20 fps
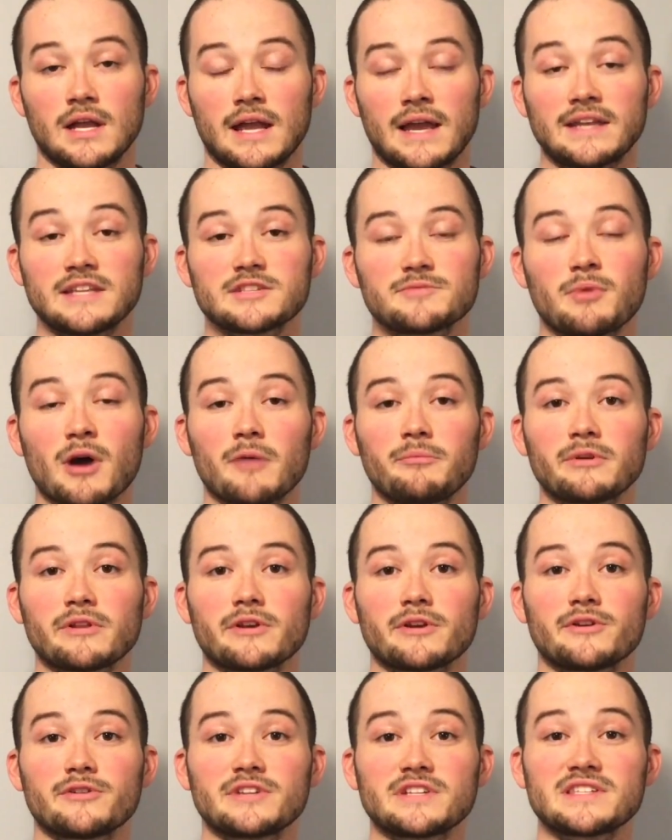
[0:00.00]
And its
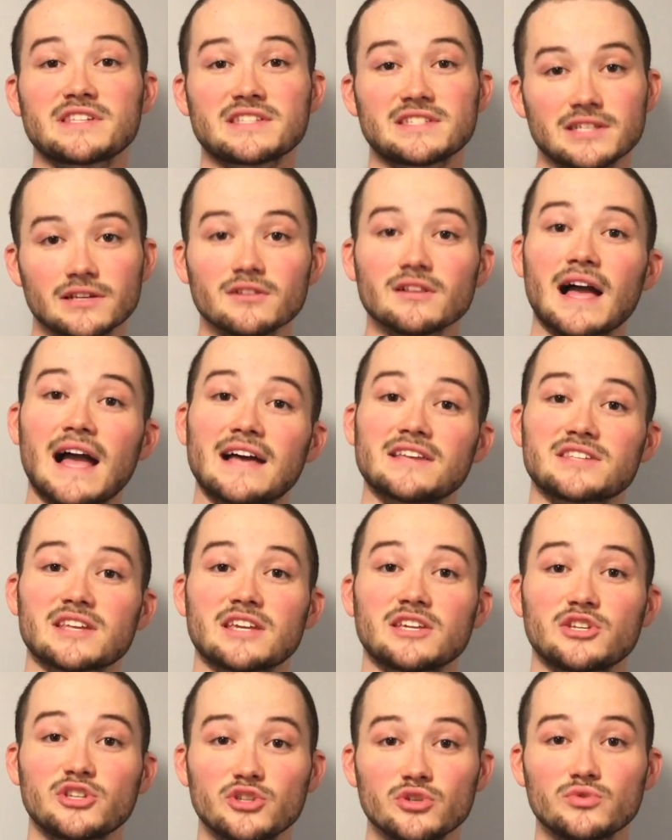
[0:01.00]
popularity still has a
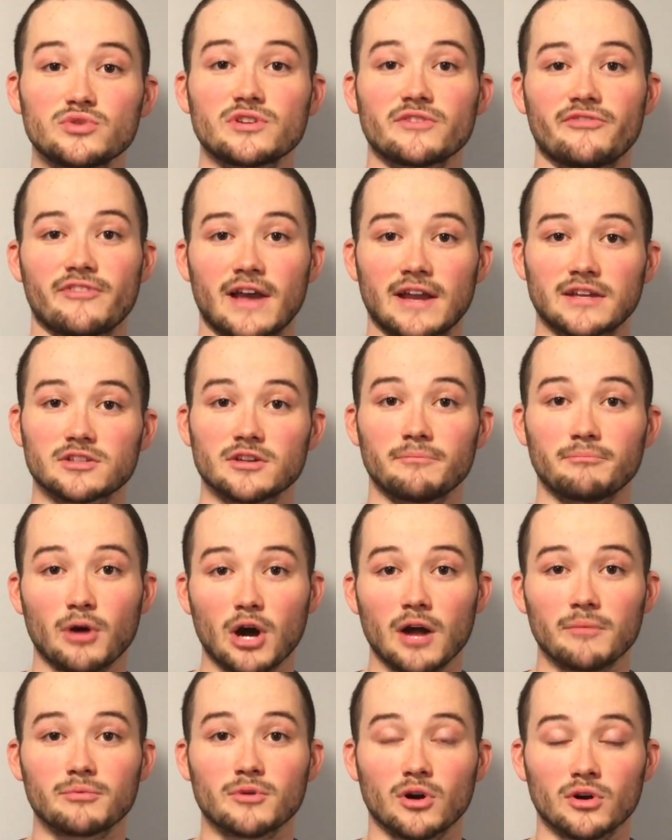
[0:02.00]
huge effect on
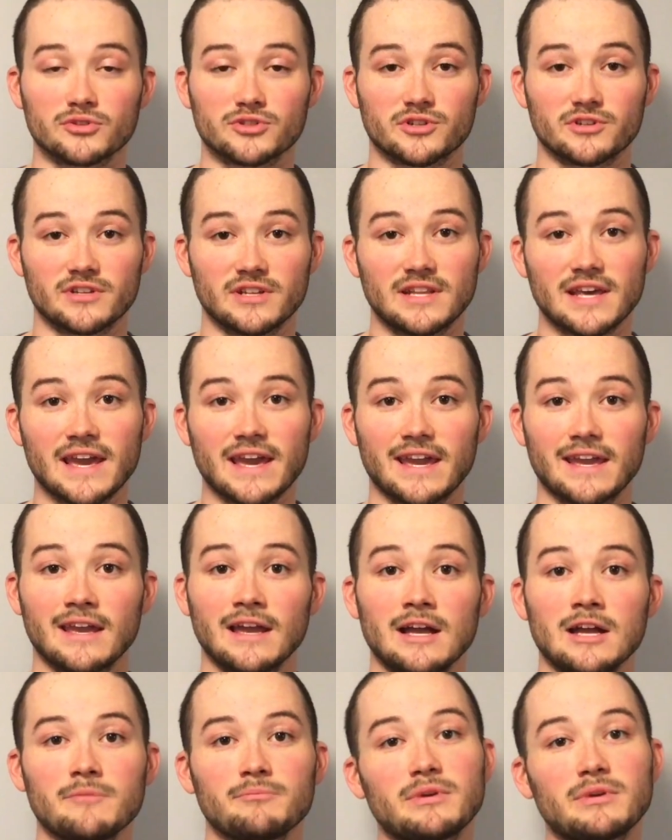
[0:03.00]
pop culture today,